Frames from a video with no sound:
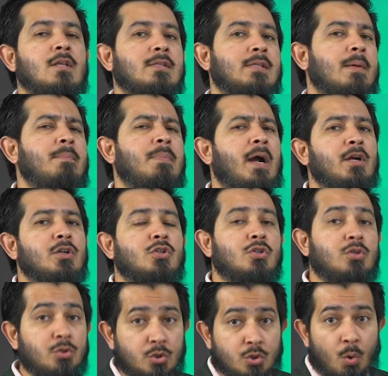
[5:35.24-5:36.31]
Some buyers
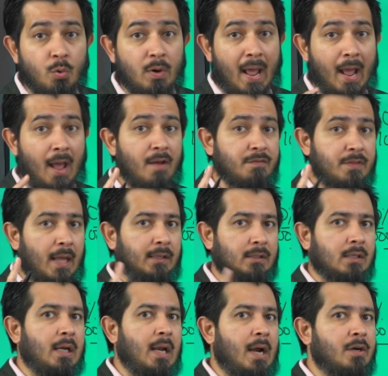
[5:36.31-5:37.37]
don't have
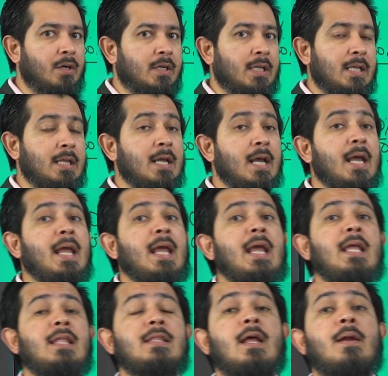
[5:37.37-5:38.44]
that clarity
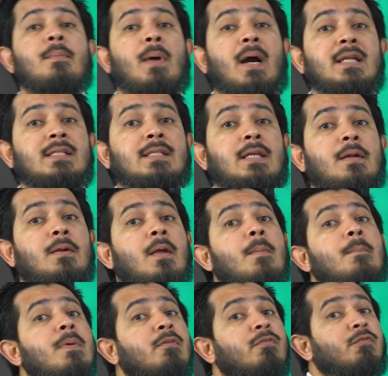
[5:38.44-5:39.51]
in their
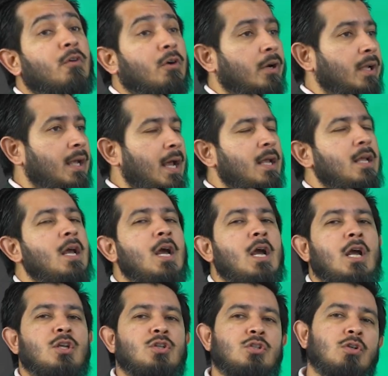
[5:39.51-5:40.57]
mindset before, okay?
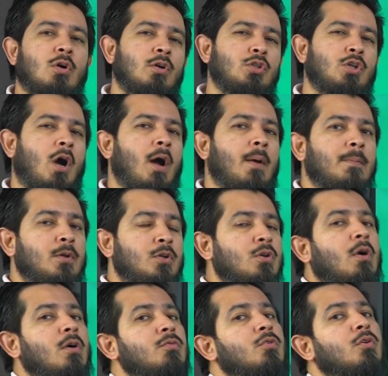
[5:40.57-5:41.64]
It's your job,
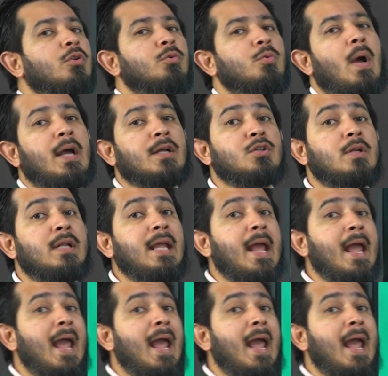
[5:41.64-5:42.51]
your role to actually